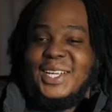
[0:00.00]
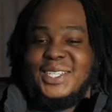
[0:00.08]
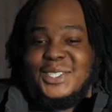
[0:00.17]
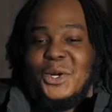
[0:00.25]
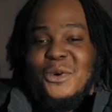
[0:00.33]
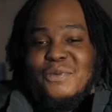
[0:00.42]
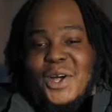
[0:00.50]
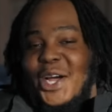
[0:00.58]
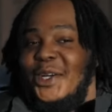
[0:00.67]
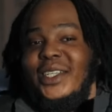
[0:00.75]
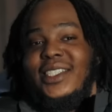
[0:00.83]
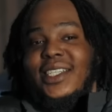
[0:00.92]
it's so
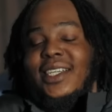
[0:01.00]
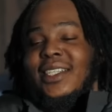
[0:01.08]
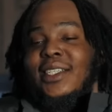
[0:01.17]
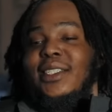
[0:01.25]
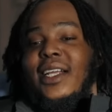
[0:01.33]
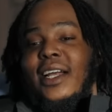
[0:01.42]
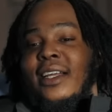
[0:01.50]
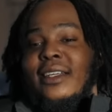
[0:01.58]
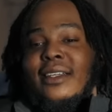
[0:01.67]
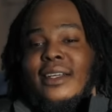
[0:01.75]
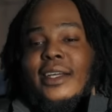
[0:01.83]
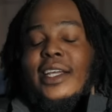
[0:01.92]
fire to see because like
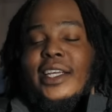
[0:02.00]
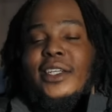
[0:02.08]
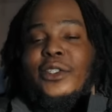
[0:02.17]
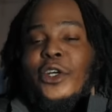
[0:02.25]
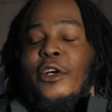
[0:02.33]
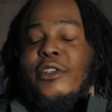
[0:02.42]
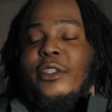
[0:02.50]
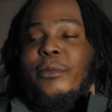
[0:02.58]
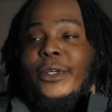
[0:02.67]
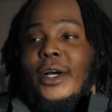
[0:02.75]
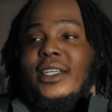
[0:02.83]
he deserves it, bro.